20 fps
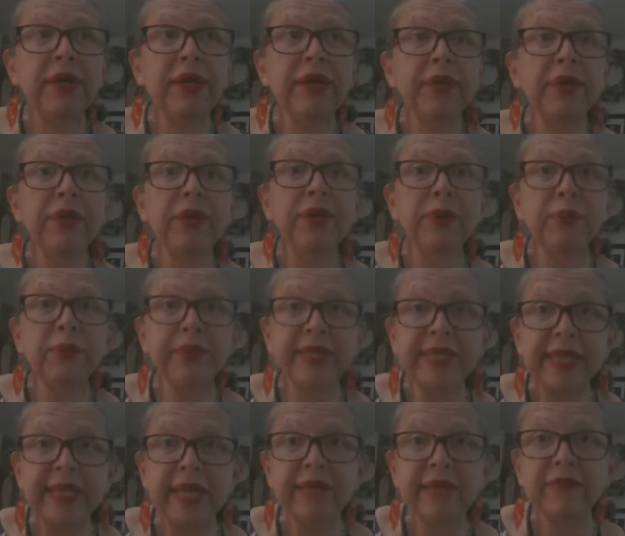uh, who
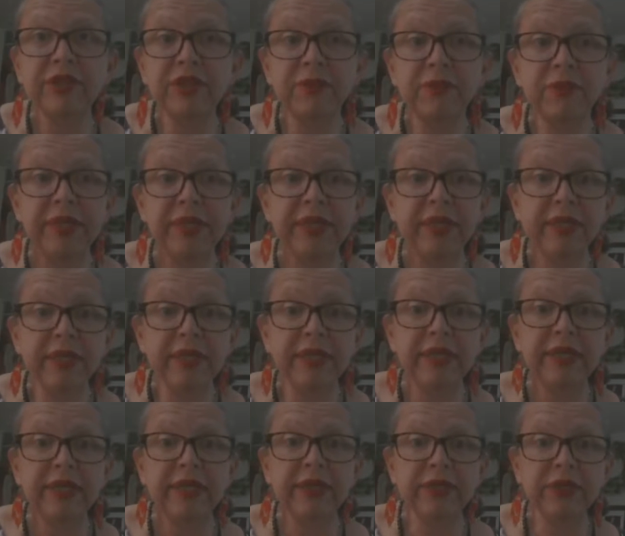pretend to
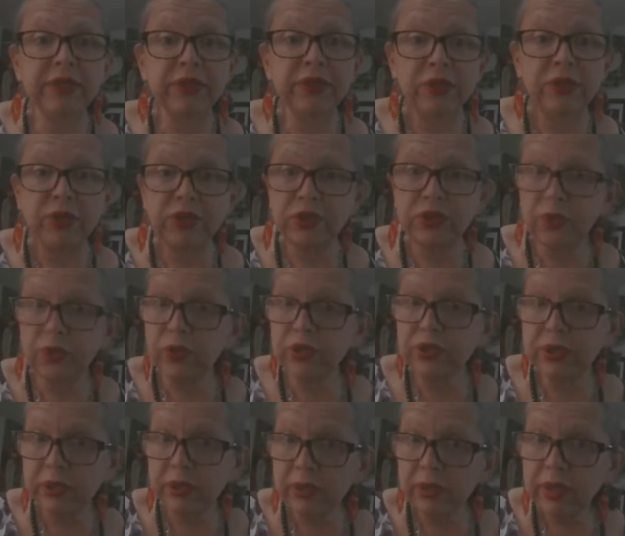be you know
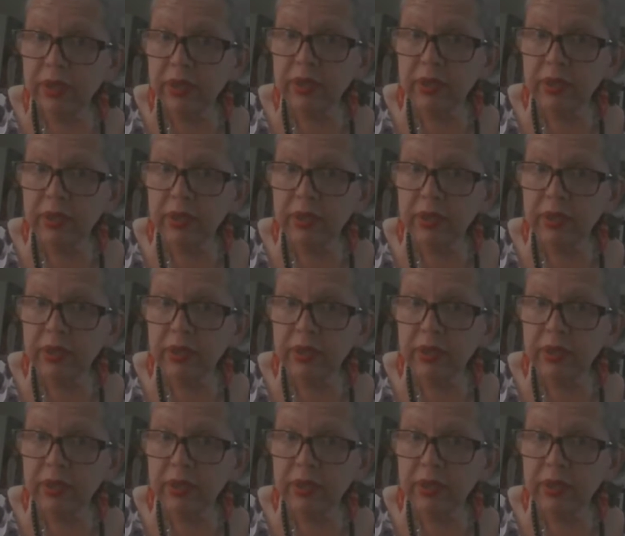social,